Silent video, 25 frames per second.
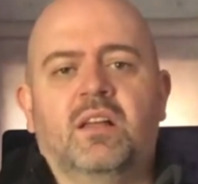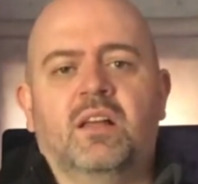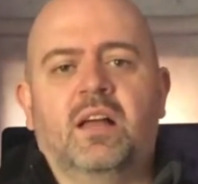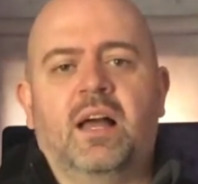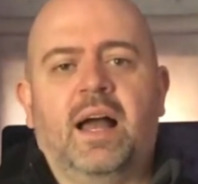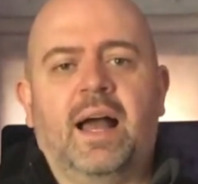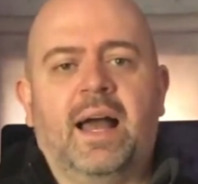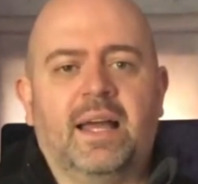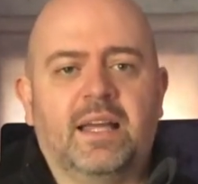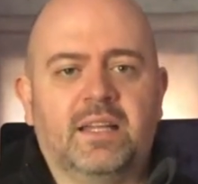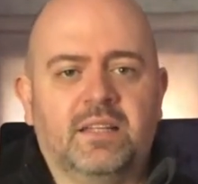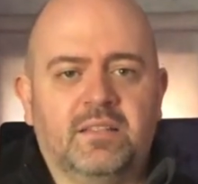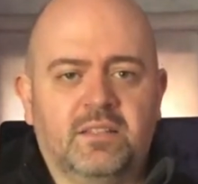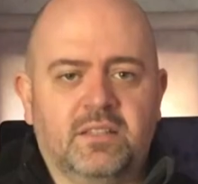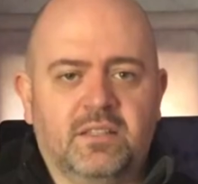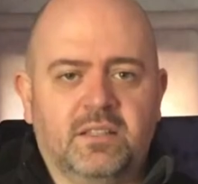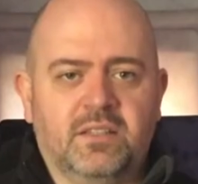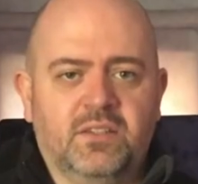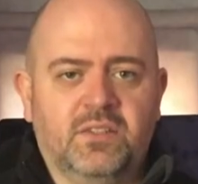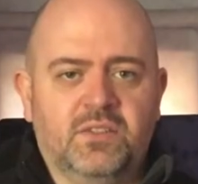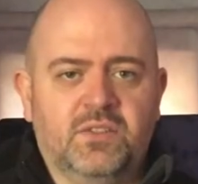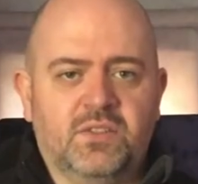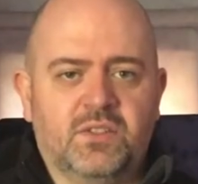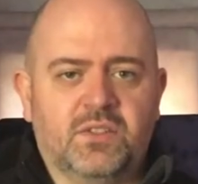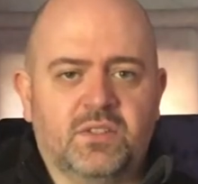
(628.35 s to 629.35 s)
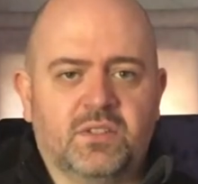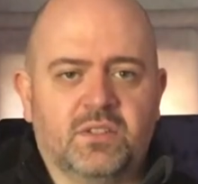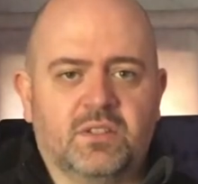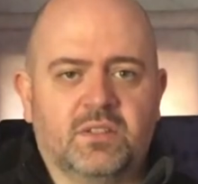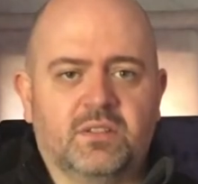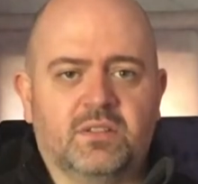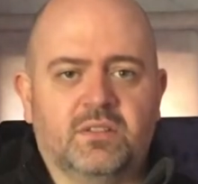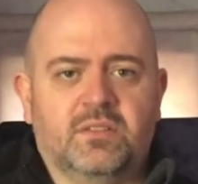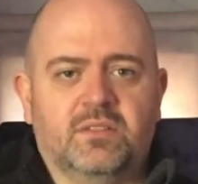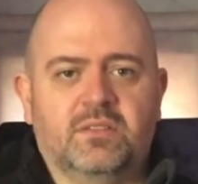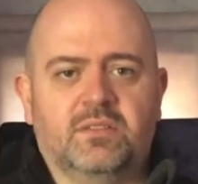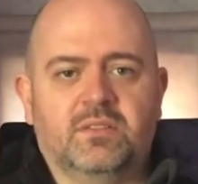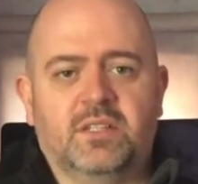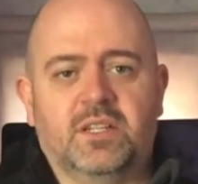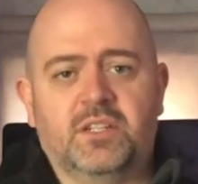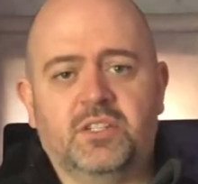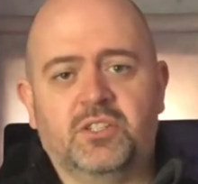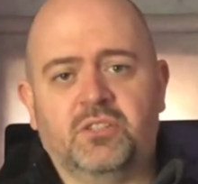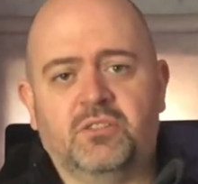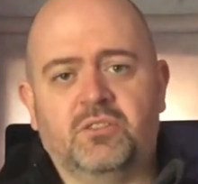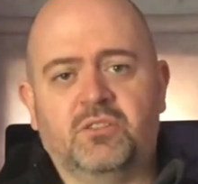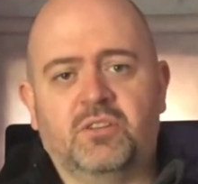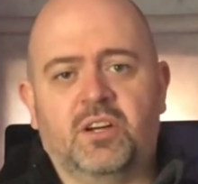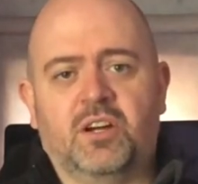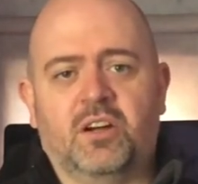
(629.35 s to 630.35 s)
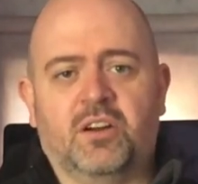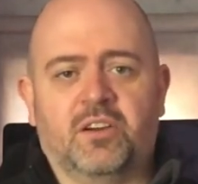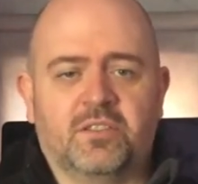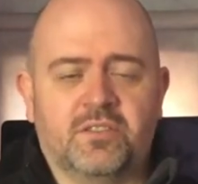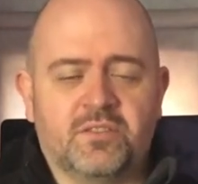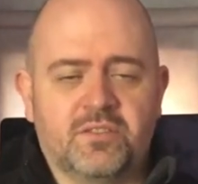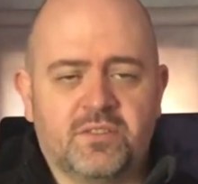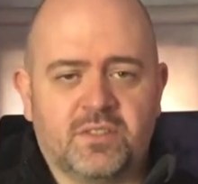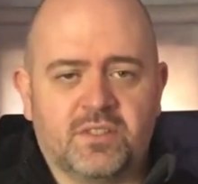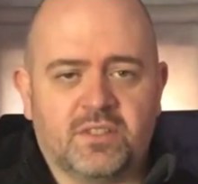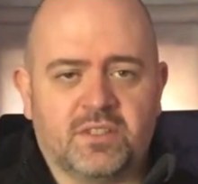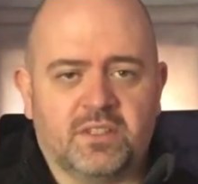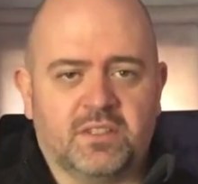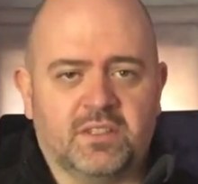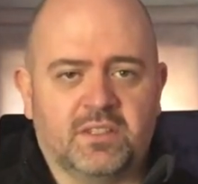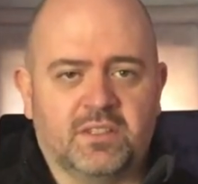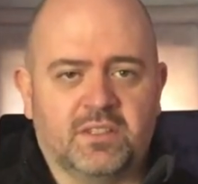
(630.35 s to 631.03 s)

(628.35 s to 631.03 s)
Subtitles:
IDs, digital currency,